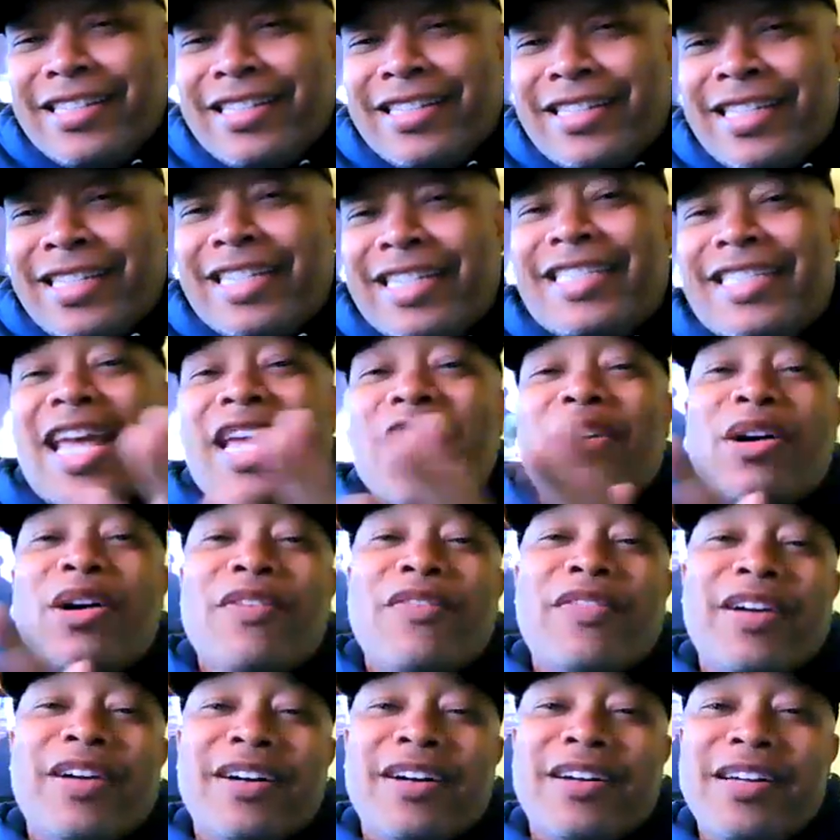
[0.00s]
dictator
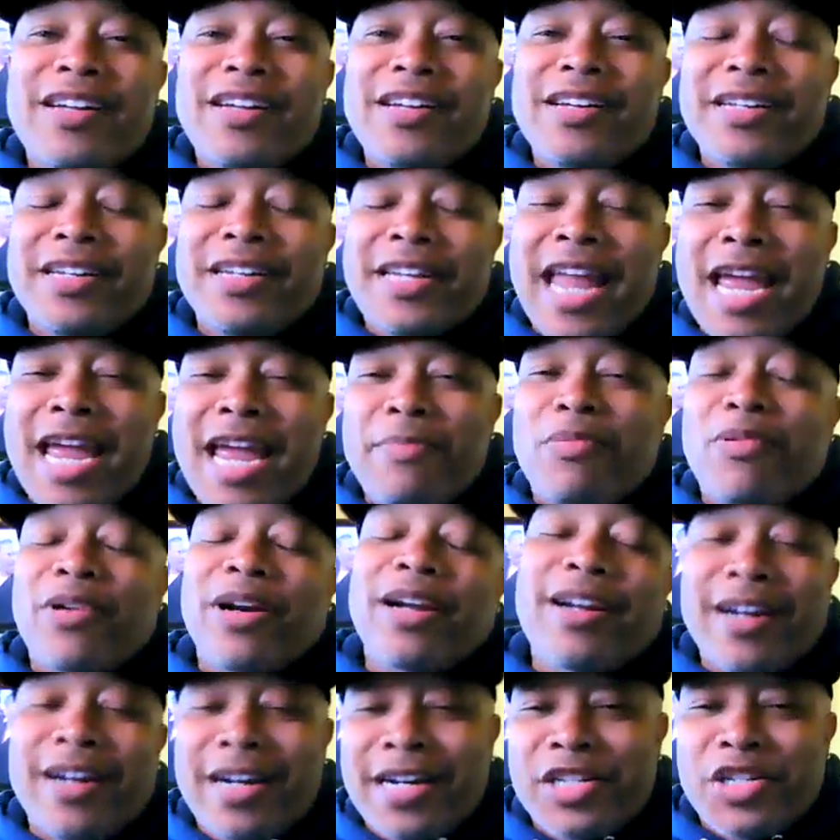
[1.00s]
of a
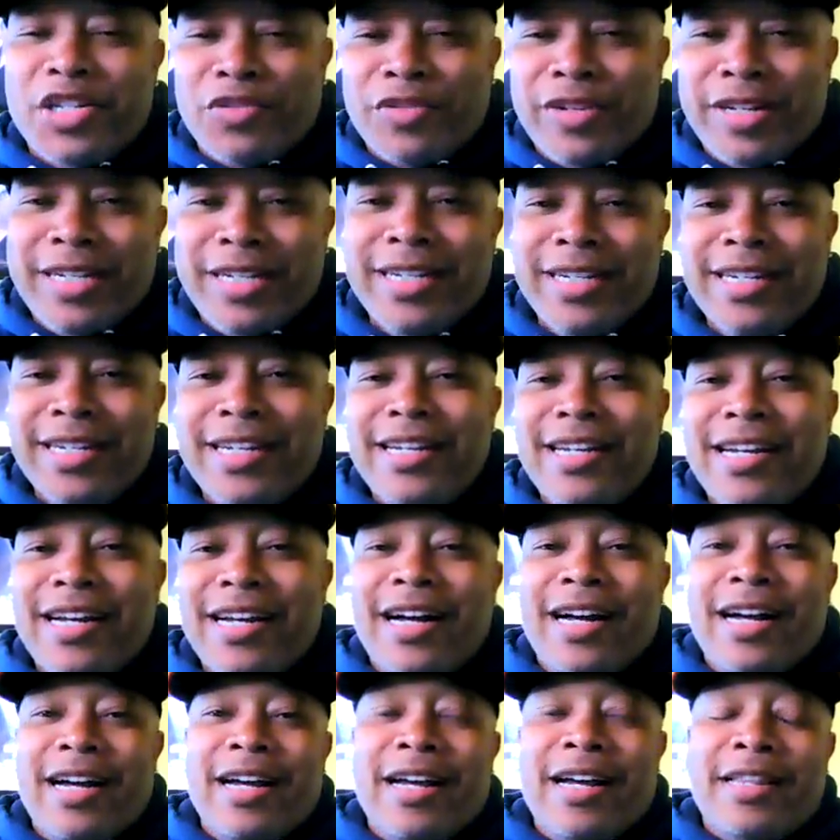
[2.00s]
neighboring country
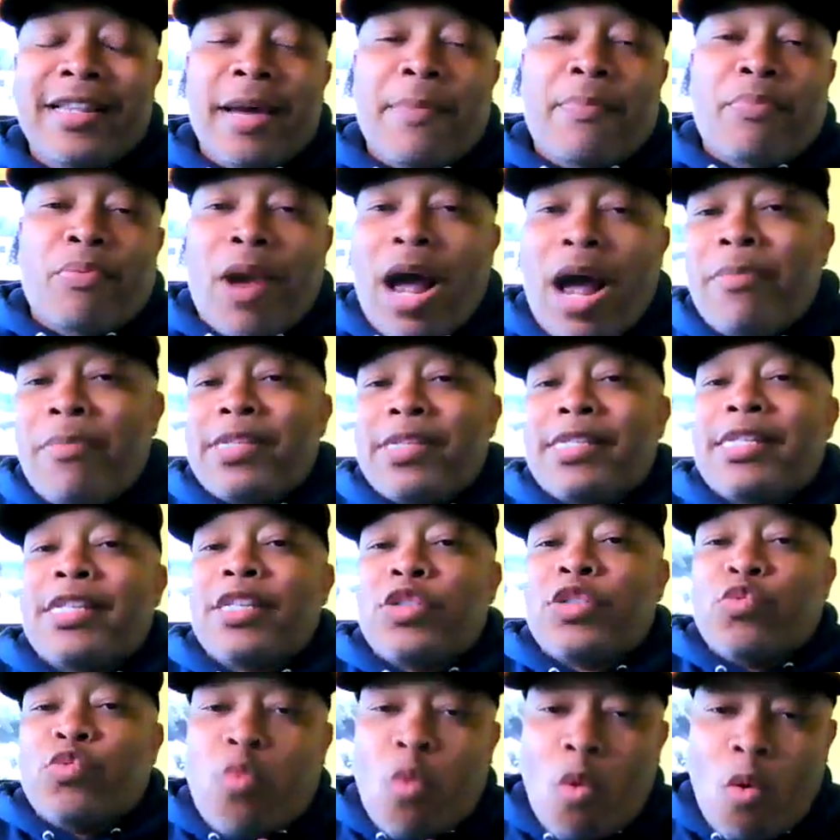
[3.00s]
that
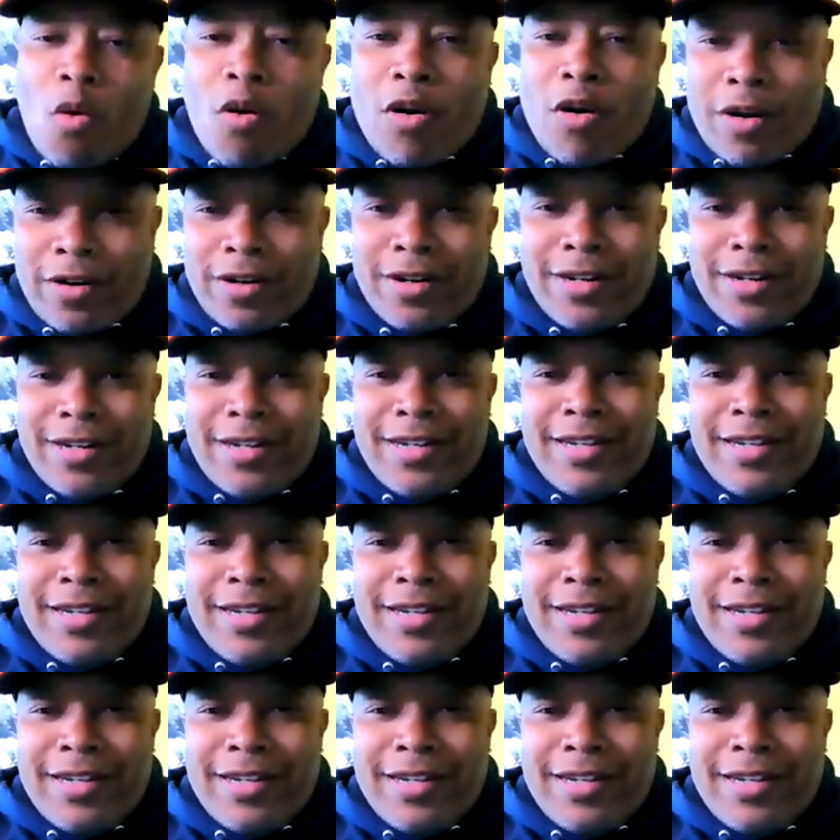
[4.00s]
promises war